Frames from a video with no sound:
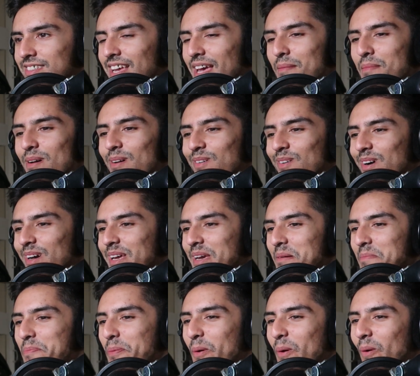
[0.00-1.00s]

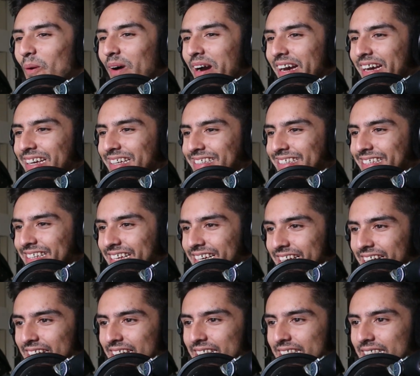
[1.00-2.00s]
Tipungwuti, boys.
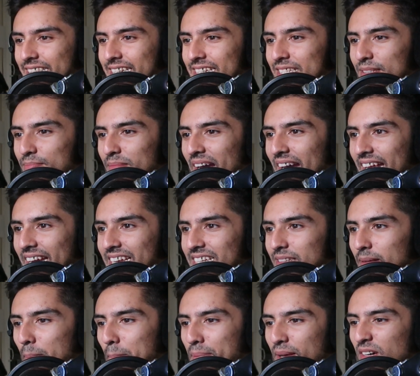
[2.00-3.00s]
This man
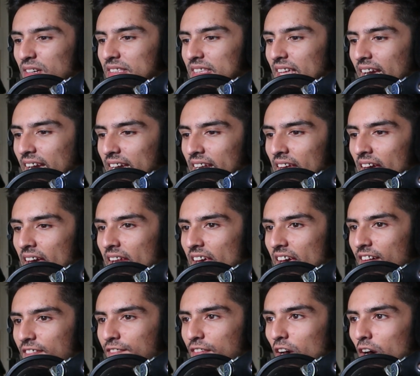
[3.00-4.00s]
is built like an N
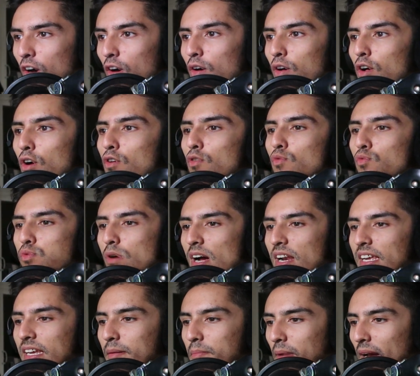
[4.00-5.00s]
F L
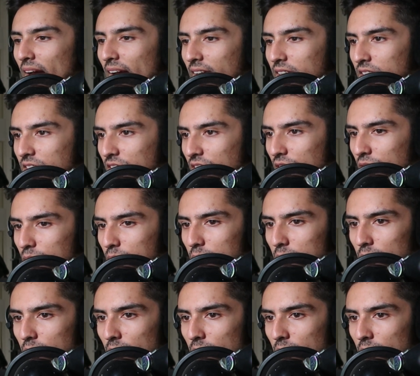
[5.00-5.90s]
running back, dude.